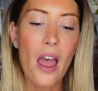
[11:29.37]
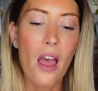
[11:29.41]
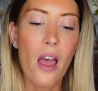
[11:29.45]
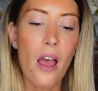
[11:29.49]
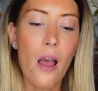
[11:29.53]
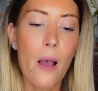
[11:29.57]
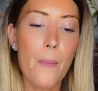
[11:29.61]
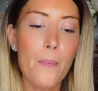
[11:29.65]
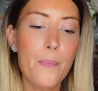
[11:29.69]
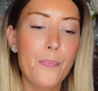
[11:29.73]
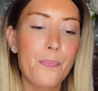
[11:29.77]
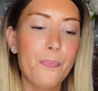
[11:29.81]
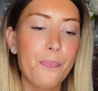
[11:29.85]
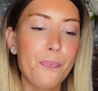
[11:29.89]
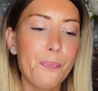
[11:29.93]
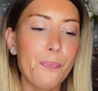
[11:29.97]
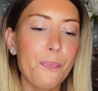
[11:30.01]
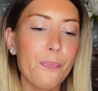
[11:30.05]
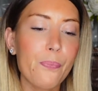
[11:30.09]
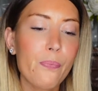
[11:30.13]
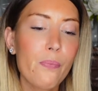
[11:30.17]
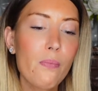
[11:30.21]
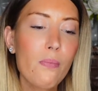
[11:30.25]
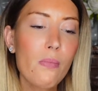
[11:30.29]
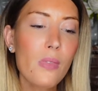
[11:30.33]

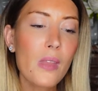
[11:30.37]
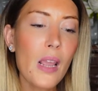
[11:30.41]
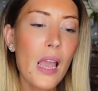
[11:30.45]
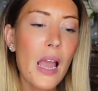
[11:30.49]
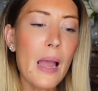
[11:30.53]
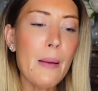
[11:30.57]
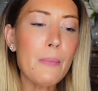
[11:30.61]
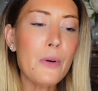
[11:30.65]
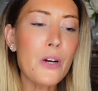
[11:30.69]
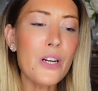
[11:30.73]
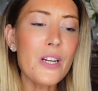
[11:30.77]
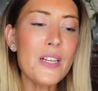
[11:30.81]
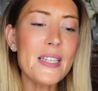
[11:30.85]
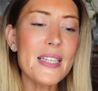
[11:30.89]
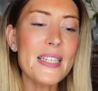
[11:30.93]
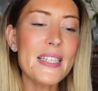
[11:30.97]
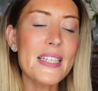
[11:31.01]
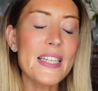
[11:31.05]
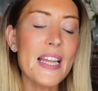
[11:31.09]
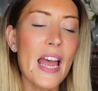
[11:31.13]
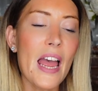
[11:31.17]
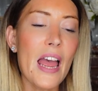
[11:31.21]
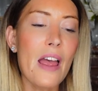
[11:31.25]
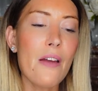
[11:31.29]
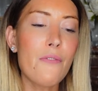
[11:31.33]
I'm gonna
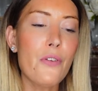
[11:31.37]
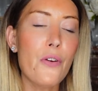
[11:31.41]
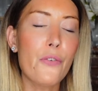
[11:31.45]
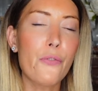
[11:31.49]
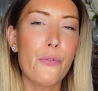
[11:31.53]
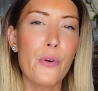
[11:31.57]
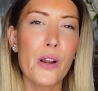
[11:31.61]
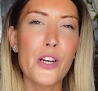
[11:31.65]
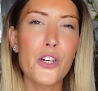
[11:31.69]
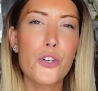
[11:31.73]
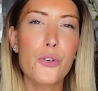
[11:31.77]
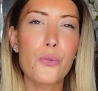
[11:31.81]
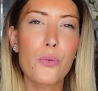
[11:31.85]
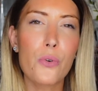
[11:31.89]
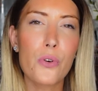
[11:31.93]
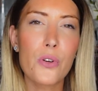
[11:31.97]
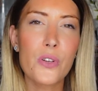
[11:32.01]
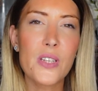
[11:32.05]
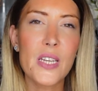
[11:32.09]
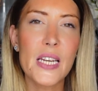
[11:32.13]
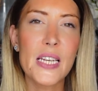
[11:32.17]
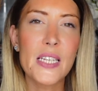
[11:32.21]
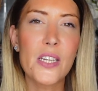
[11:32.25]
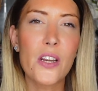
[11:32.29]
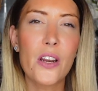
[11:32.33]
say the French
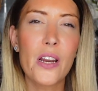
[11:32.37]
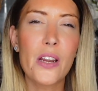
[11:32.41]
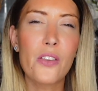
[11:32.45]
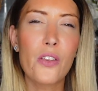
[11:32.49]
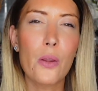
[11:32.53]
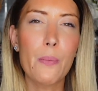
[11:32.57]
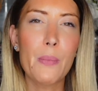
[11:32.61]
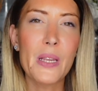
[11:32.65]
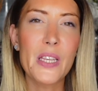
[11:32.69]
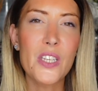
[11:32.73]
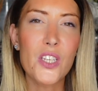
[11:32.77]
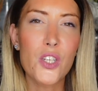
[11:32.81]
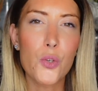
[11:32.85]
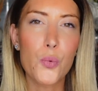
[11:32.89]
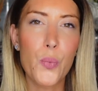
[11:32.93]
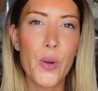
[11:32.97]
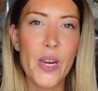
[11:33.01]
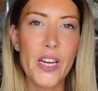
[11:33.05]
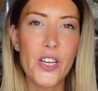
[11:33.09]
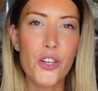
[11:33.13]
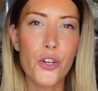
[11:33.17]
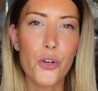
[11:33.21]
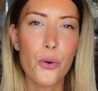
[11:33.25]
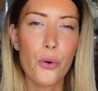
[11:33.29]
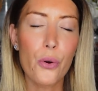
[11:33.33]
rose is a little bit
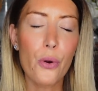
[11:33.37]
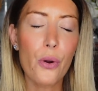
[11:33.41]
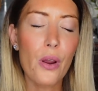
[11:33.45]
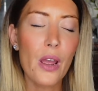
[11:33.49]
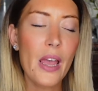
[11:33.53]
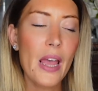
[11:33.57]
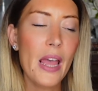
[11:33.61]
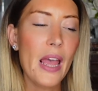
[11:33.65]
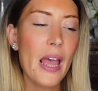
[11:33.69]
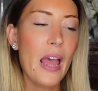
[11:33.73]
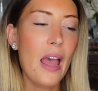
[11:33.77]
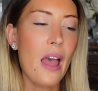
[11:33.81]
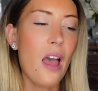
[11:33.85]
sweeter,